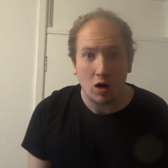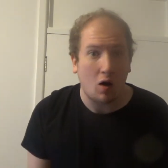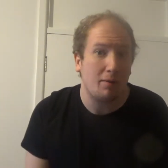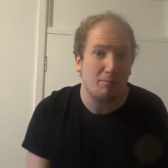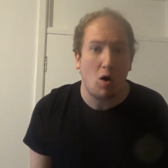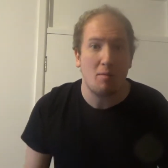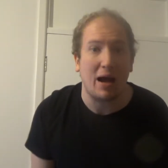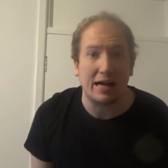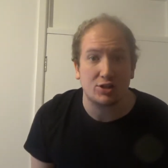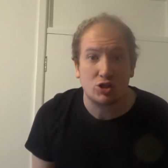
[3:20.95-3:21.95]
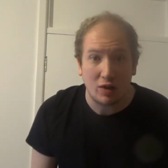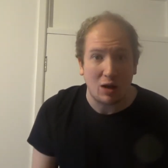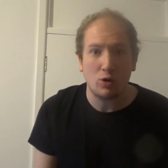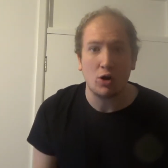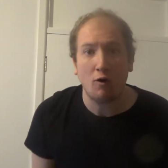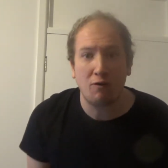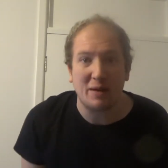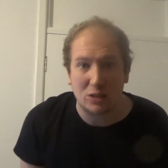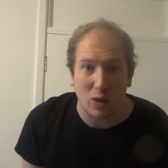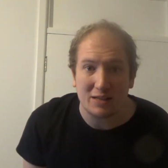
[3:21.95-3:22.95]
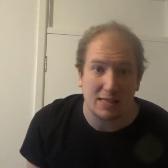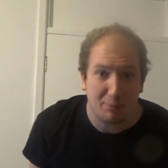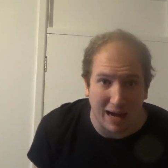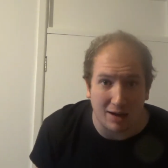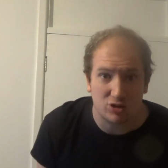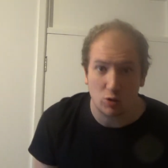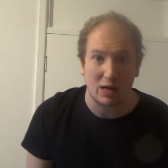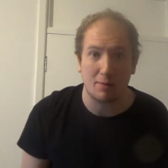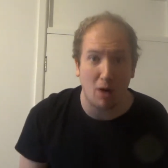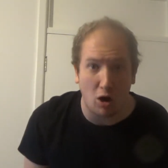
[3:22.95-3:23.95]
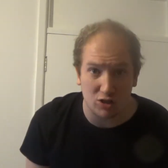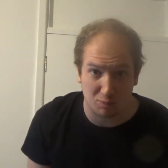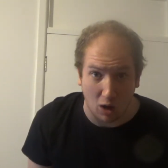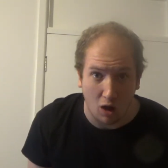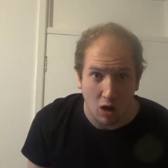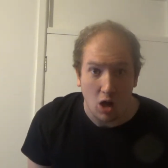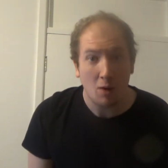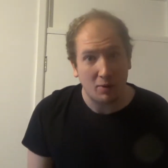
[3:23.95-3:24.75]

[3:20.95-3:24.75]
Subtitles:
Like, my mates, they wouldn't offer me £20 to eat a Mars bar,